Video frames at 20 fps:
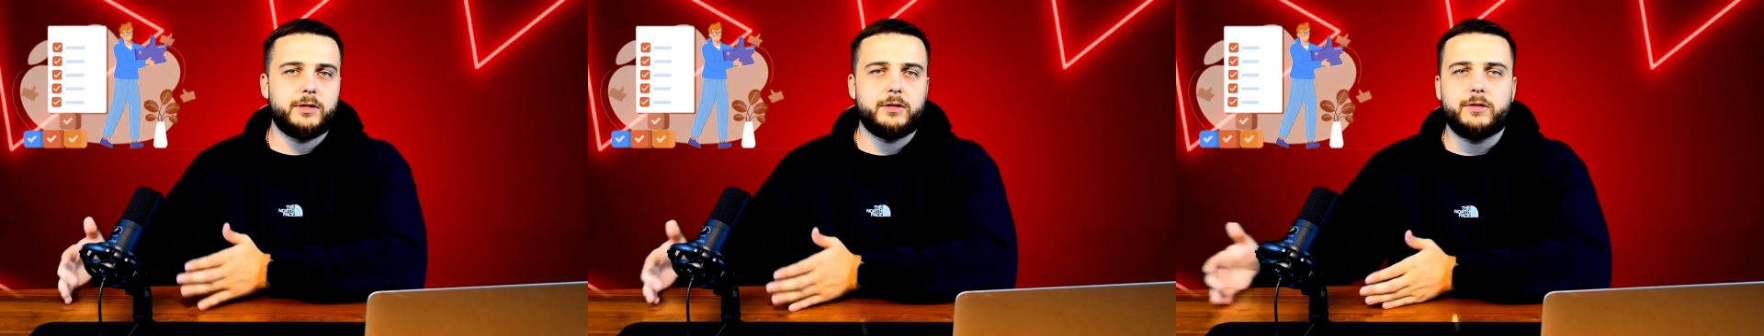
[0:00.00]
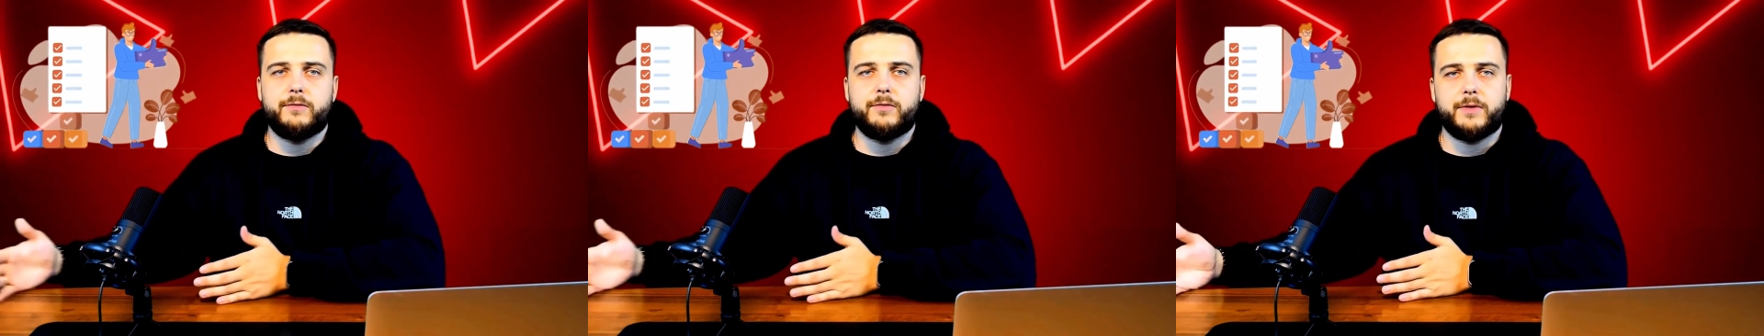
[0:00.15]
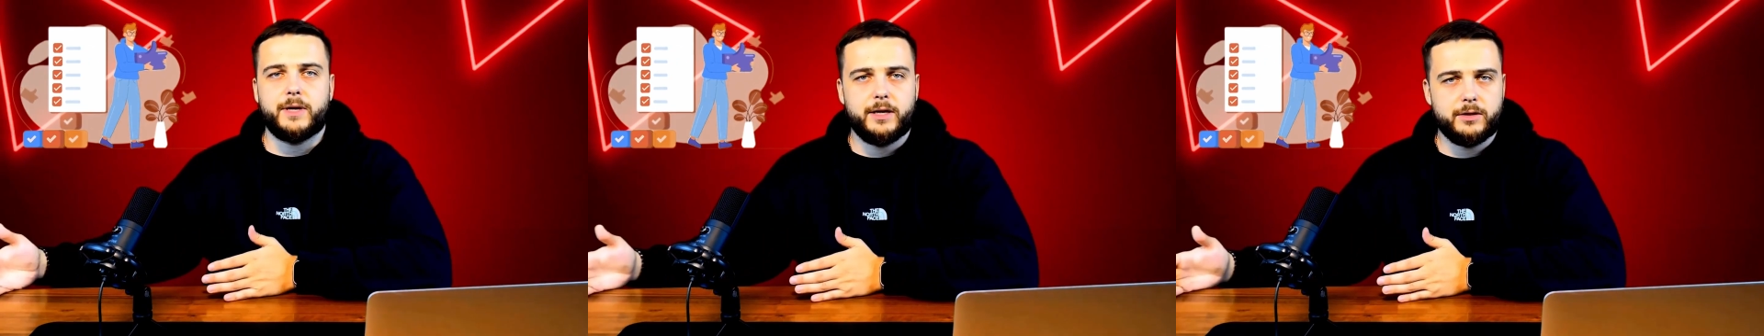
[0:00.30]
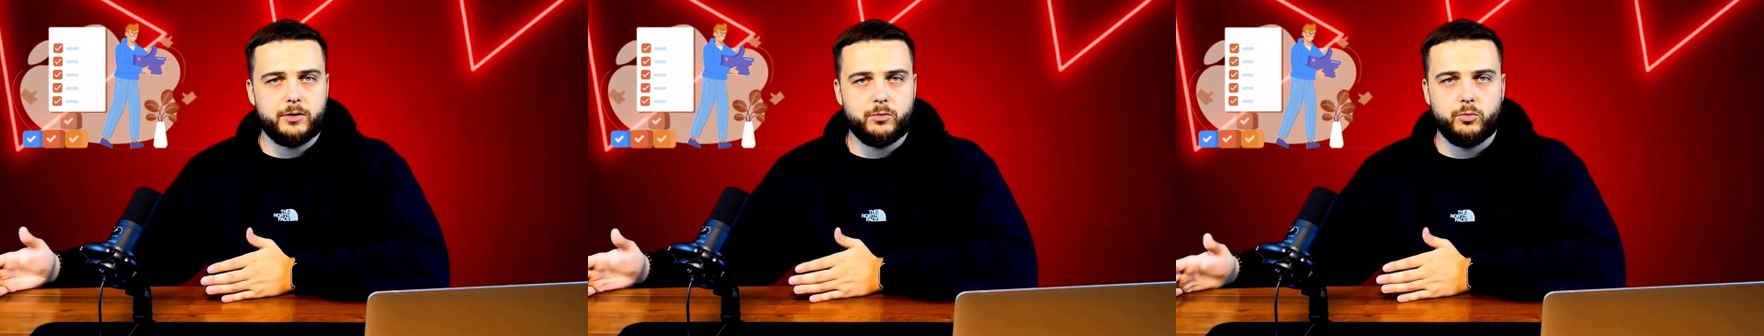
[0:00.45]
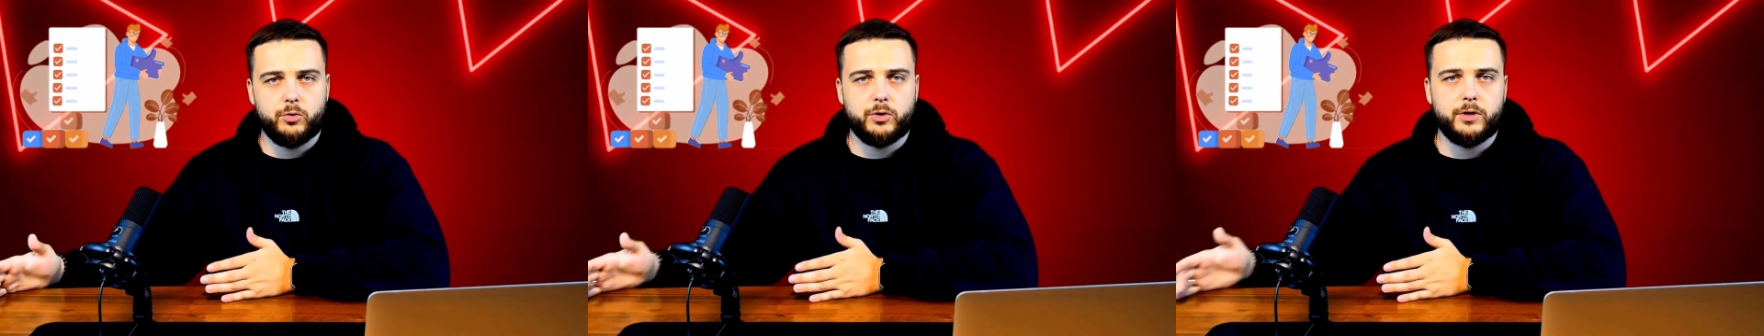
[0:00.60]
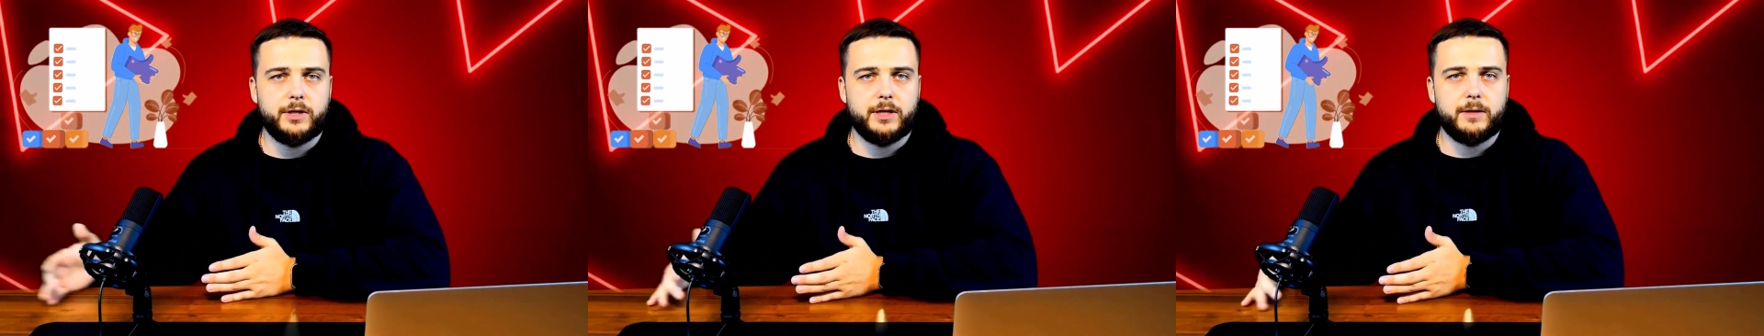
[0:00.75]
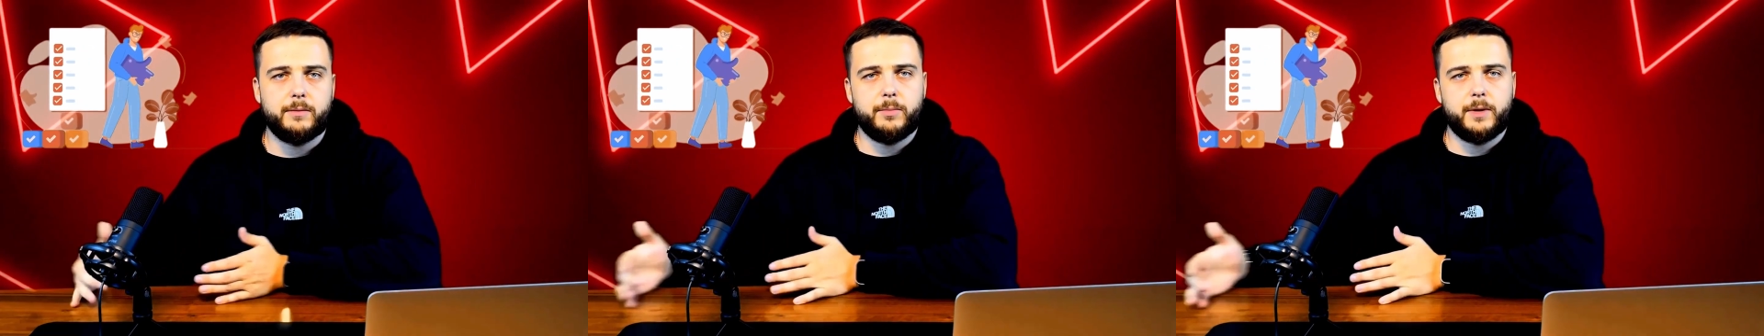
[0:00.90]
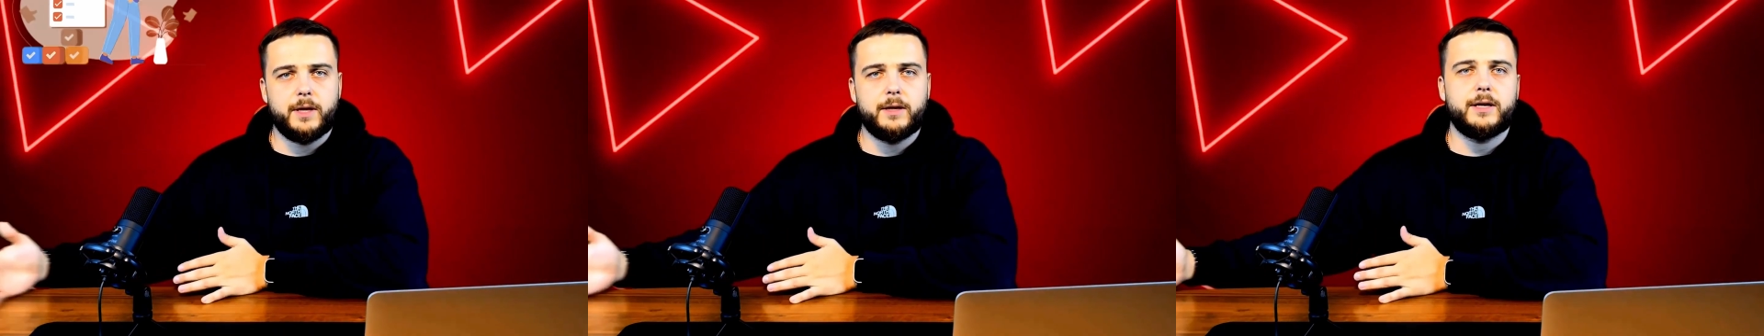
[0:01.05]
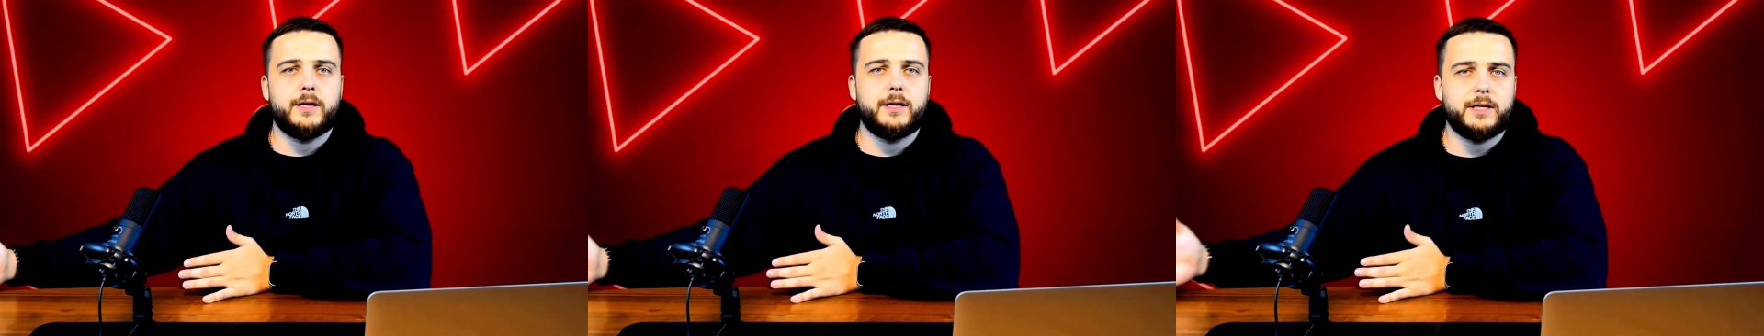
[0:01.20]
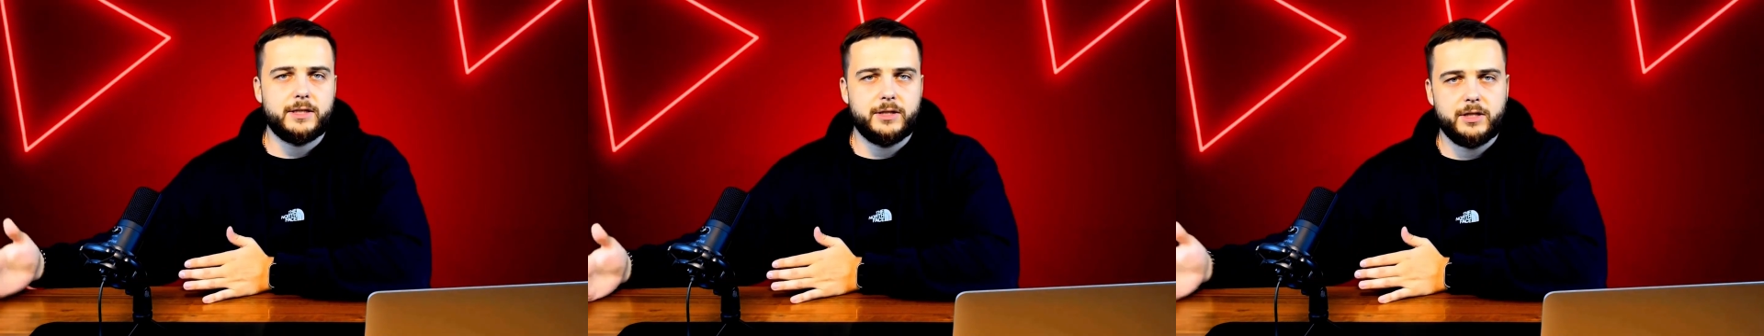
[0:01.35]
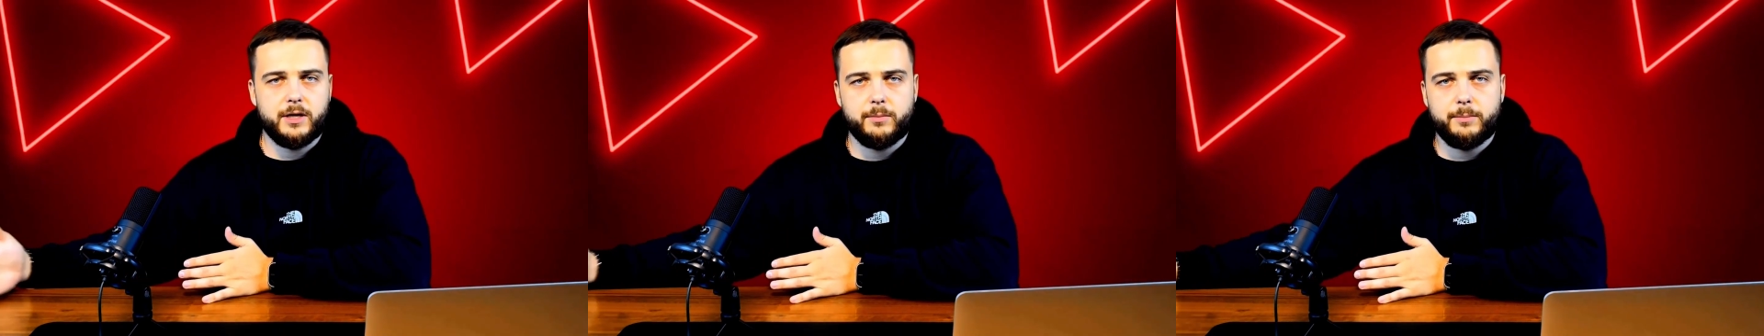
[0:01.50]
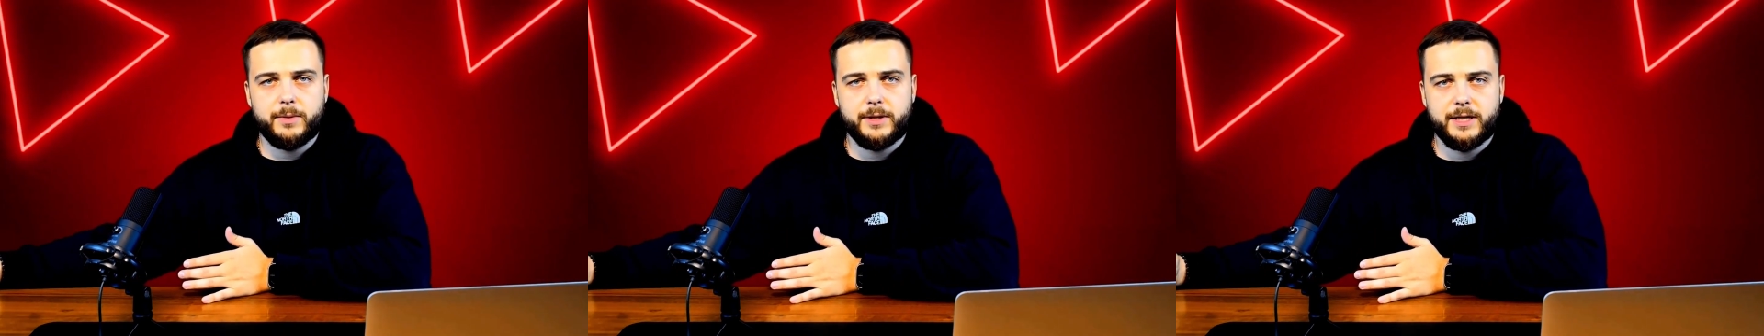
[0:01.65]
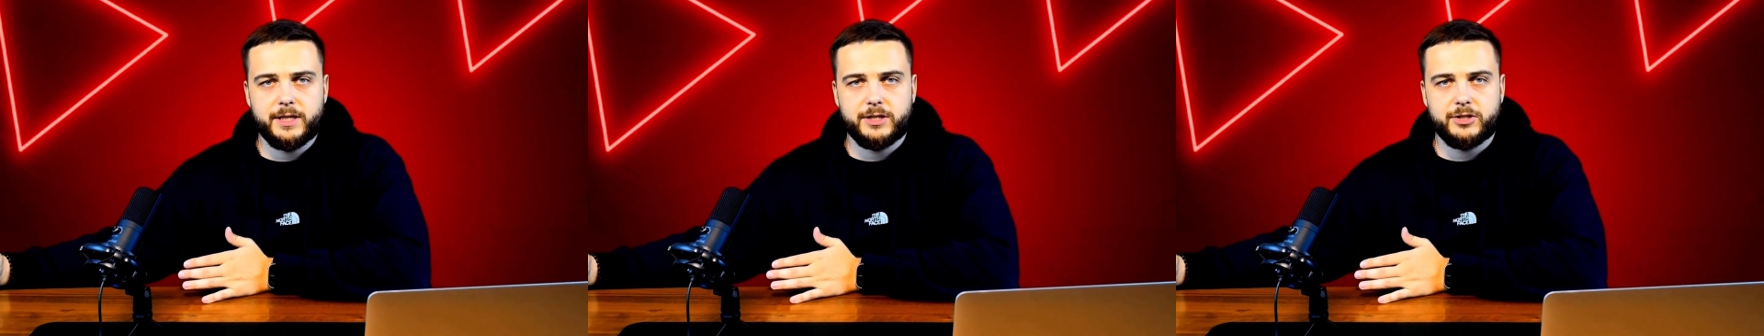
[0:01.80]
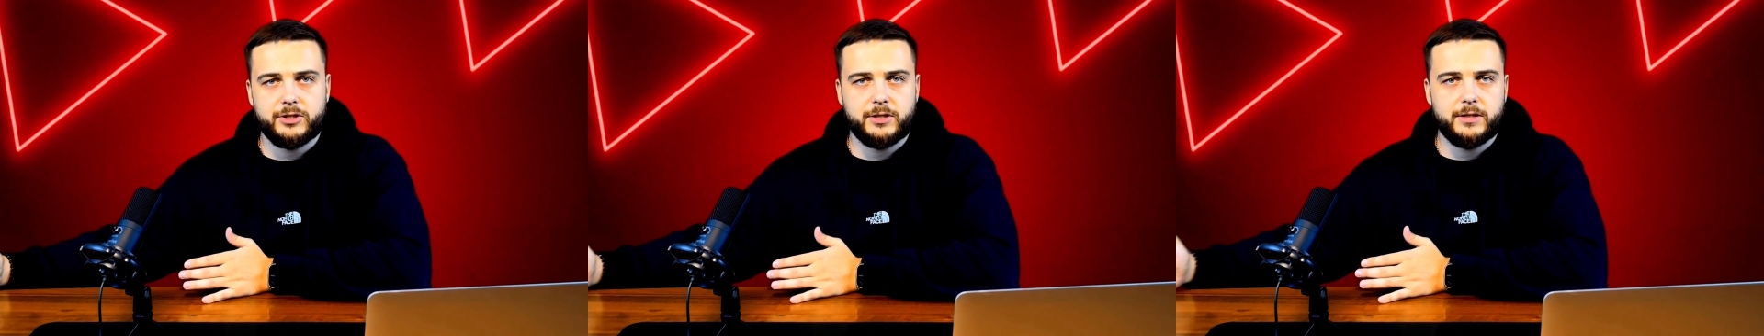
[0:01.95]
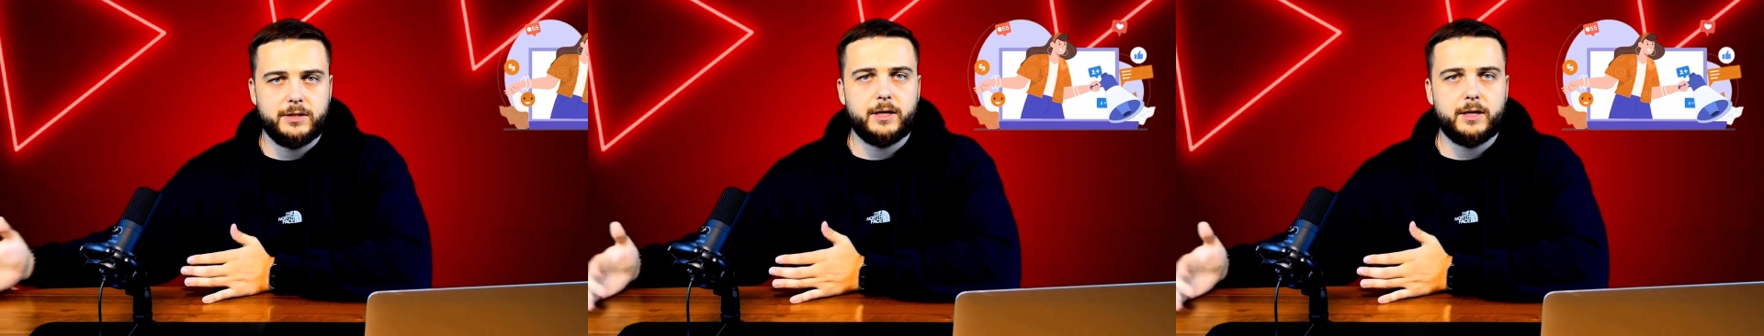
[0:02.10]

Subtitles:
to find a working marketing combination